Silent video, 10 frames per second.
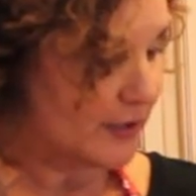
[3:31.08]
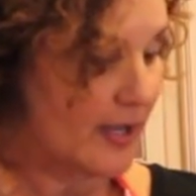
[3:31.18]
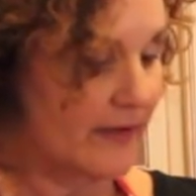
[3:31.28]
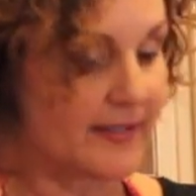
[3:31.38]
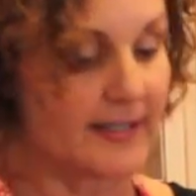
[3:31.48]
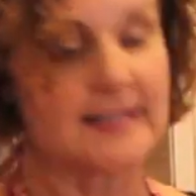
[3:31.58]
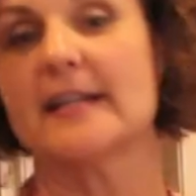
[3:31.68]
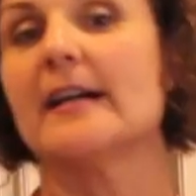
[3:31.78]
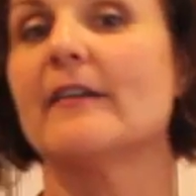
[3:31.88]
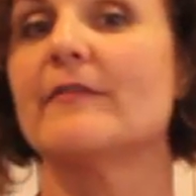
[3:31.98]
have the
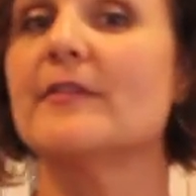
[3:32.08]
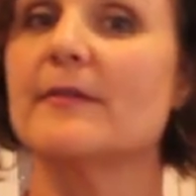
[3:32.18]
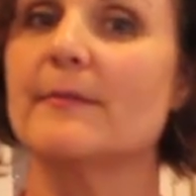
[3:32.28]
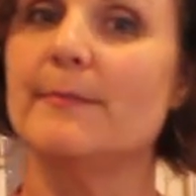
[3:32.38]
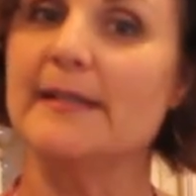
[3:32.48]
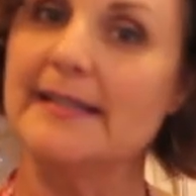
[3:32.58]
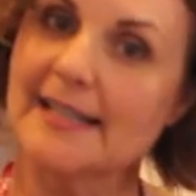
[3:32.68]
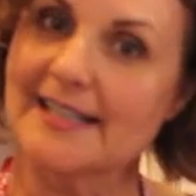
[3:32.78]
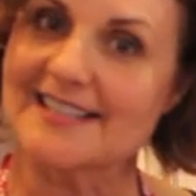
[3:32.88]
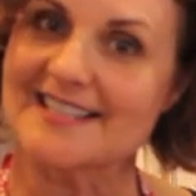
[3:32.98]
idea of the
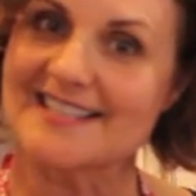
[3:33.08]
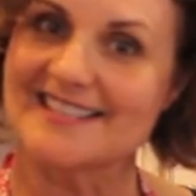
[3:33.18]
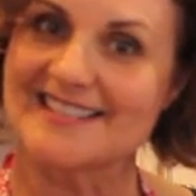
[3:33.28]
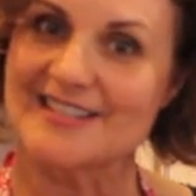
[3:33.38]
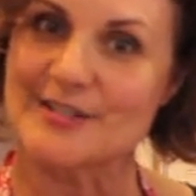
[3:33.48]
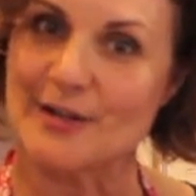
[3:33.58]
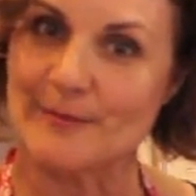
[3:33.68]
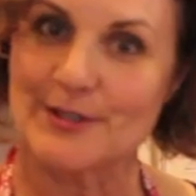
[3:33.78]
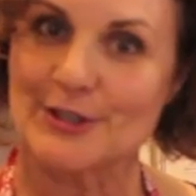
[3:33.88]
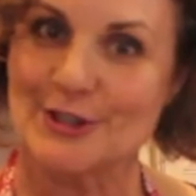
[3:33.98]
beginnings. So now
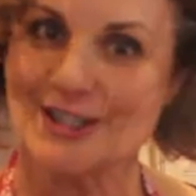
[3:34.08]
I'm going to cook